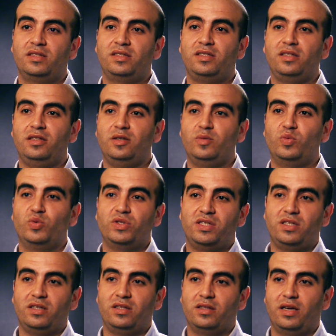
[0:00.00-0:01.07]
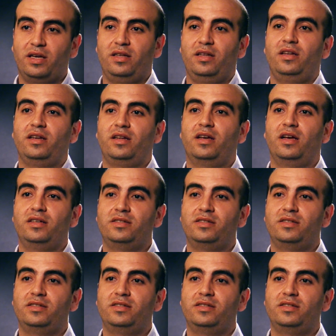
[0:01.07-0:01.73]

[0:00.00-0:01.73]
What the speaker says: Sidi Bouzid and in